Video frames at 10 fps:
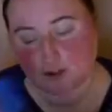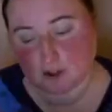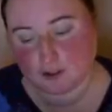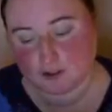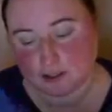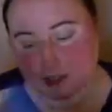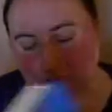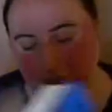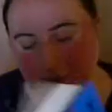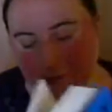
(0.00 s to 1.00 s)
I think they
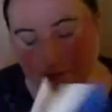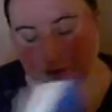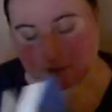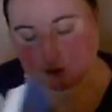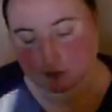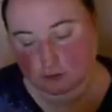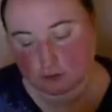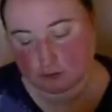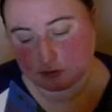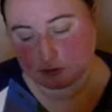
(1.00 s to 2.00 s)
have another series
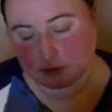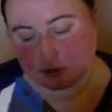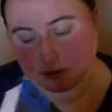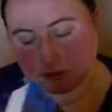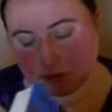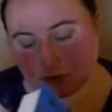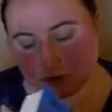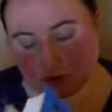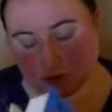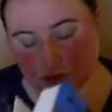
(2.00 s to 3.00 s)
called
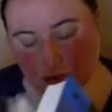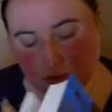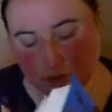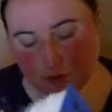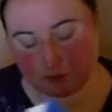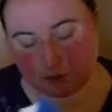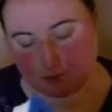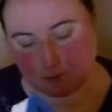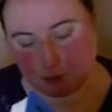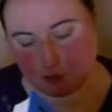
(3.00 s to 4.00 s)
Daughters of
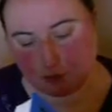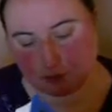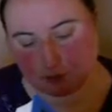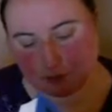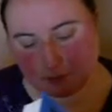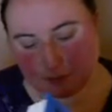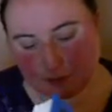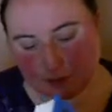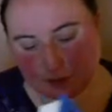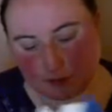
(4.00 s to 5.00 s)
the Moon or something.